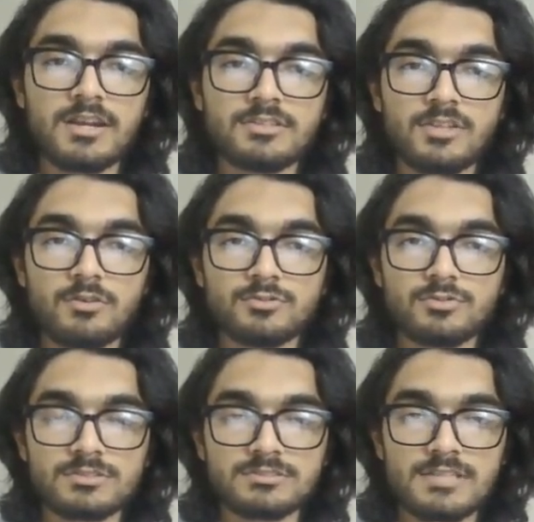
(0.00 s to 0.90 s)
and now
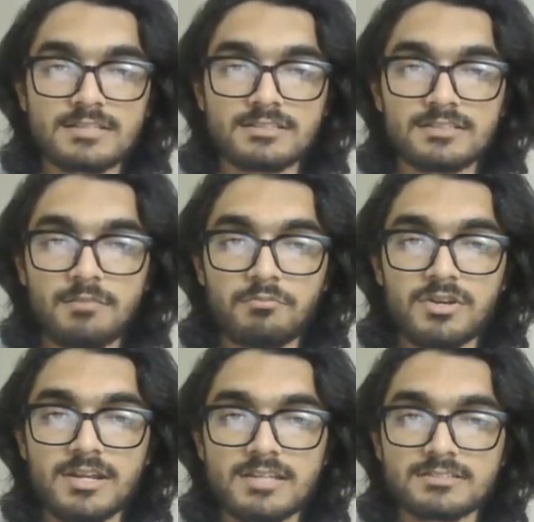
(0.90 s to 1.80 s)
you can select the
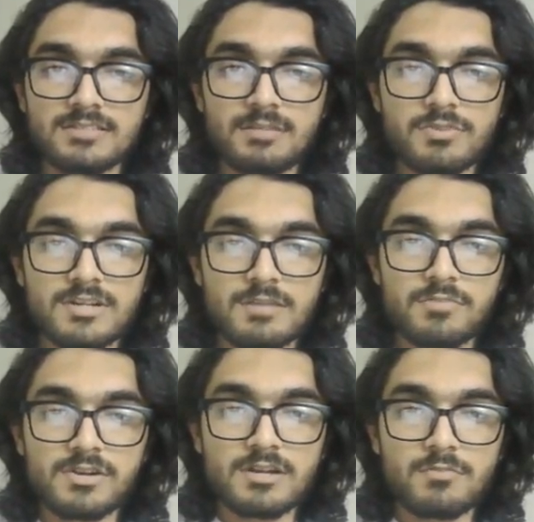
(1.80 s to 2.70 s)
template like a snippet
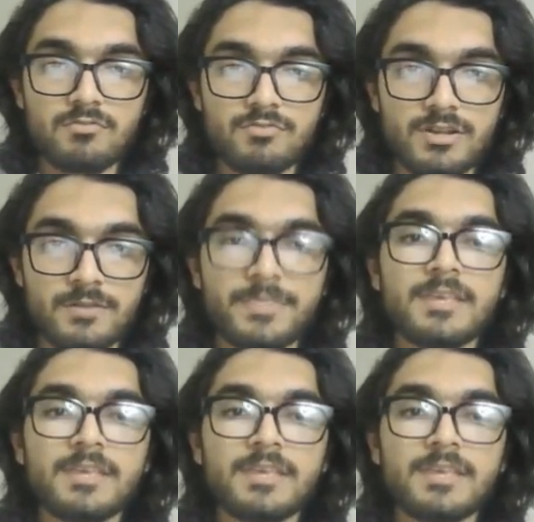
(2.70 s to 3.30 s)
template number one,